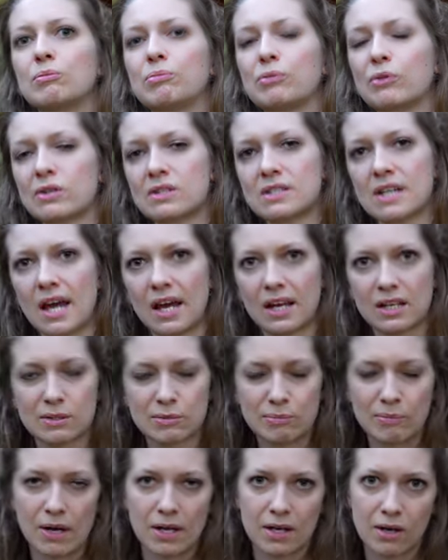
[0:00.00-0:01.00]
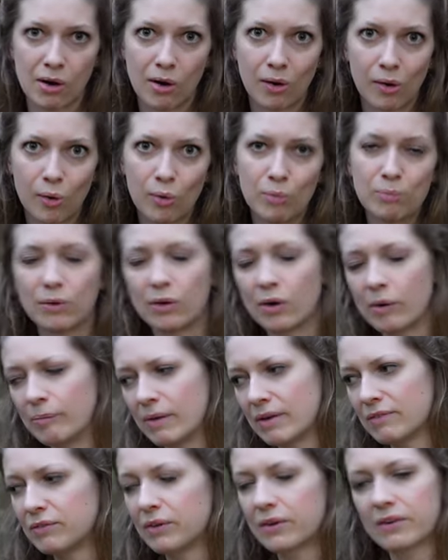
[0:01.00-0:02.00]
protect my home or
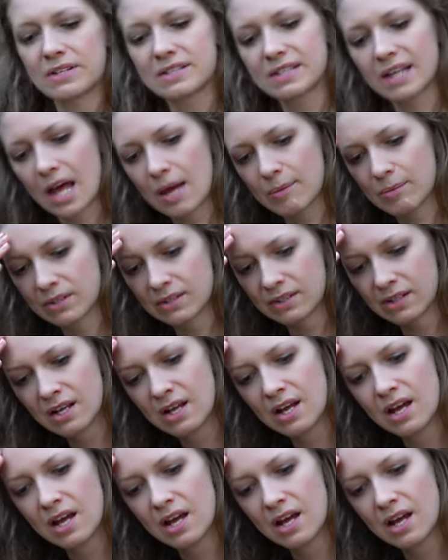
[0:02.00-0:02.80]
my forest cabin,